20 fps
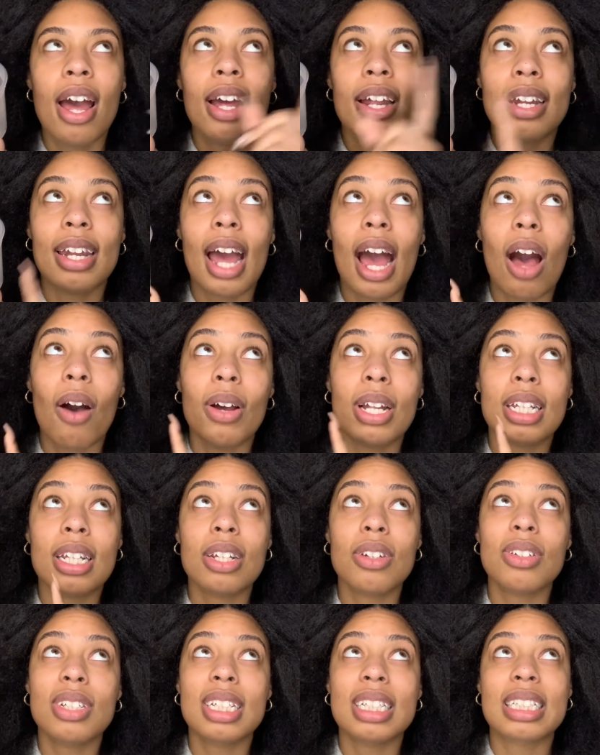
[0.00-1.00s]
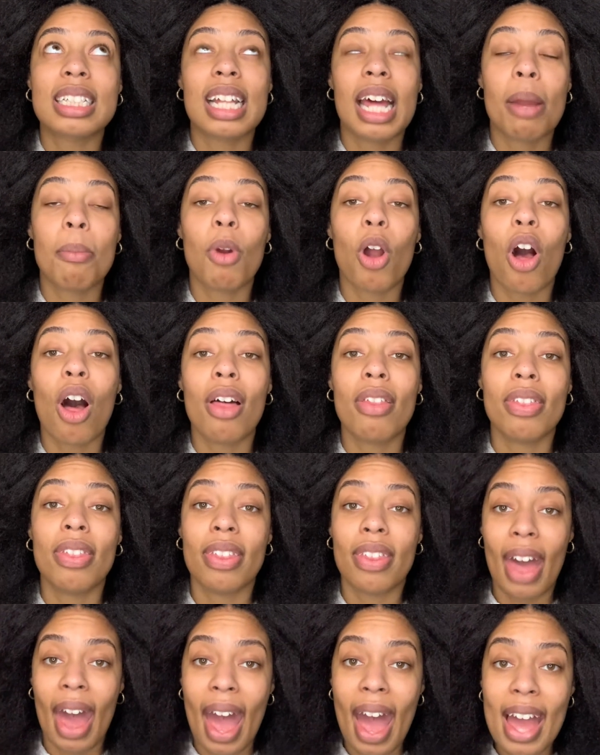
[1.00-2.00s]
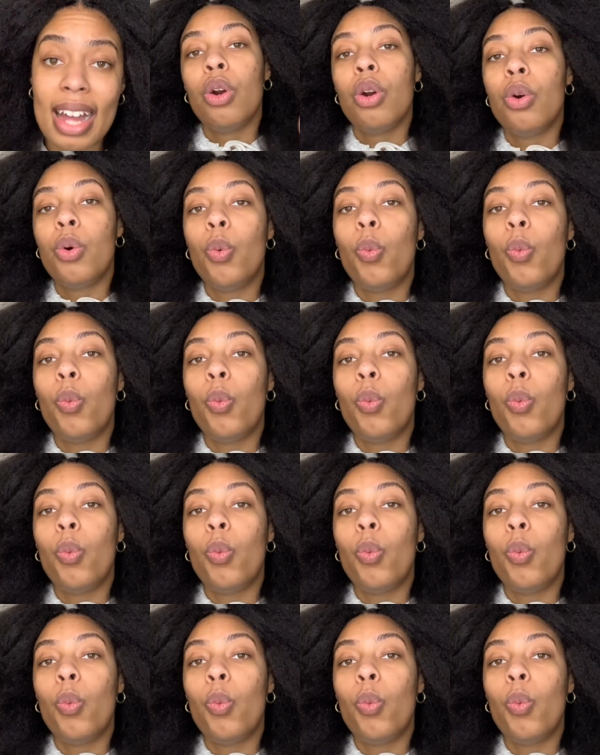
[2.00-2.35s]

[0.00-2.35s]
Now, a little disclaimer on that.